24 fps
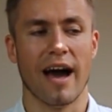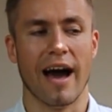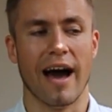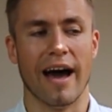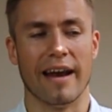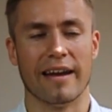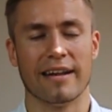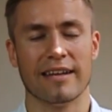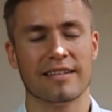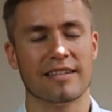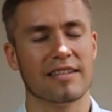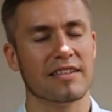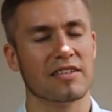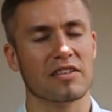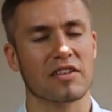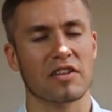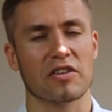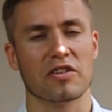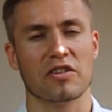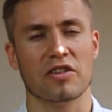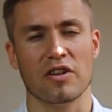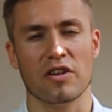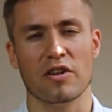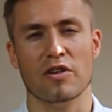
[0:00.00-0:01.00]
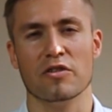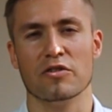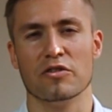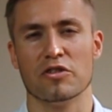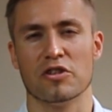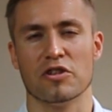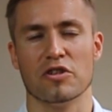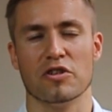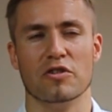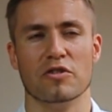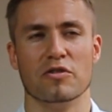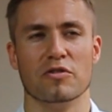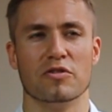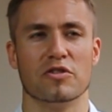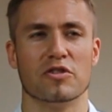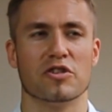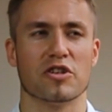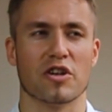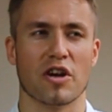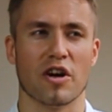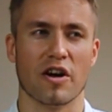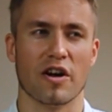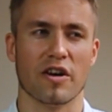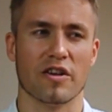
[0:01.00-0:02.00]
and this is a huge,
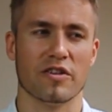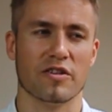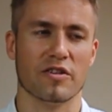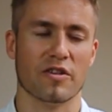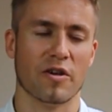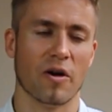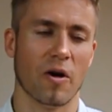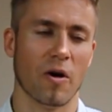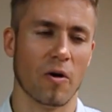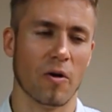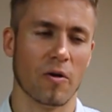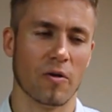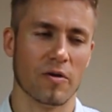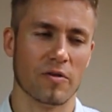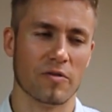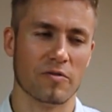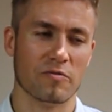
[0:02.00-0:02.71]
huge, you know,